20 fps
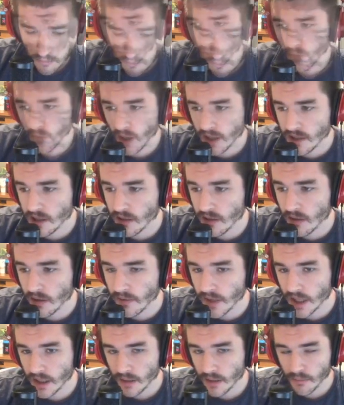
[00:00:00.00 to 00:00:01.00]
You actually don't even
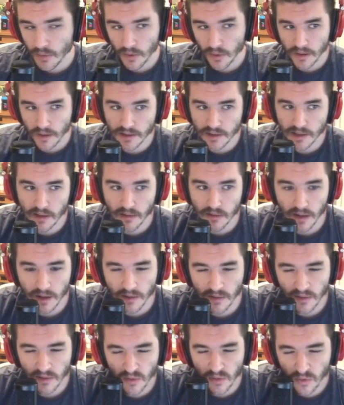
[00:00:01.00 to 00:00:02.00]
need to pull things out
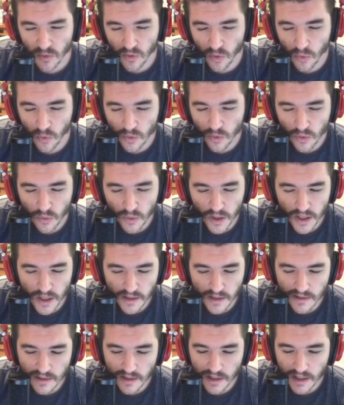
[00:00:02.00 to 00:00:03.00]

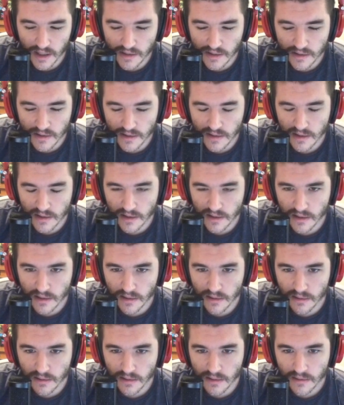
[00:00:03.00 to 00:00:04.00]
duel-wise against
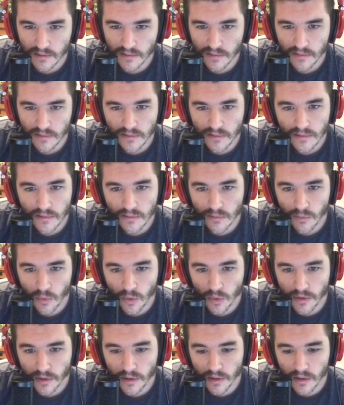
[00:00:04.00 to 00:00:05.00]

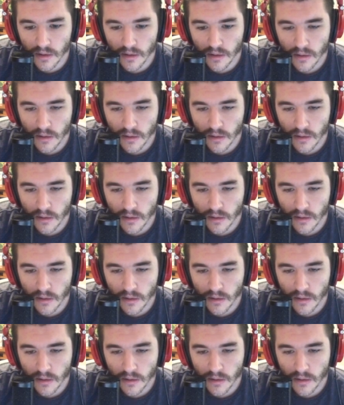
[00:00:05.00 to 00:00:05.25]
Warrior, huh?